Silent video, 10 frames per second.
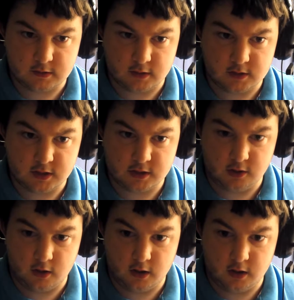and she's
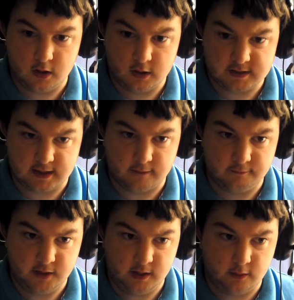got her second
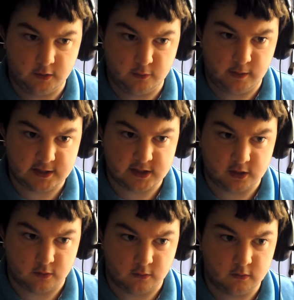video on the way
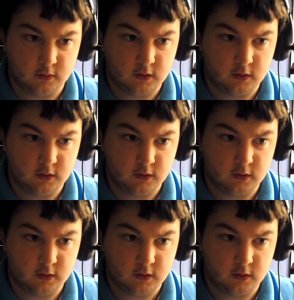soon.